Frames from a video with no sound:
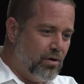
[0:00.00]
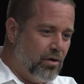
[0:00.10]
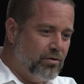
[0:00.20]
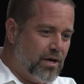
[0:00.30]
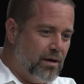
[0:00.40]

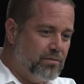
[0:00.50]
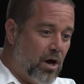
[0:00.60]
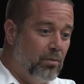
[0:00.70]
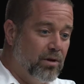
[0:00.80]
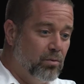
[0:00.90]
other times
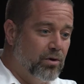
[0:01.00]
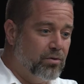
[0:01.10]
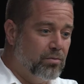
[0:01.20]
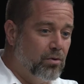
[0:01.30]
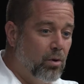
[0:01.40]
I'll meet with
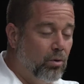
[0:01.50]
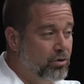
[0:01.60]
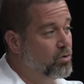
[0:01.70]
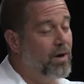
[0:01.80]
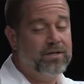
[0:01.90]
the whole
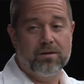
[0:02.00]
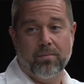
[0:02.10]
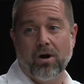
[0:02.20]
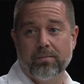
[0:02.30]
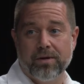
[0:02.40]
UX
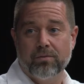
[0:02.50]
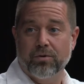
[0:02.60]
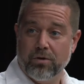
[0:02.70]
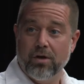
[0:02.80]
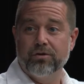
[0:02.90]
department
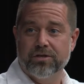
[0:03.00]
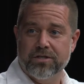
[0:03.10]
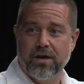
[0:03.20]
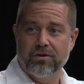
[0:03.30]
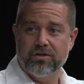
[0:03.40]
with other
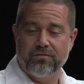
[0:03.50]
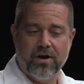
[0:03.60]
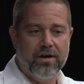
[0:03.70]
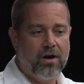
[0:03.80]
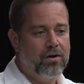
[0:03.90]
designers to
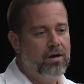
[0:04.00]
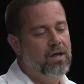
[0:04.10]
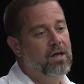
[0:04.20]
find out,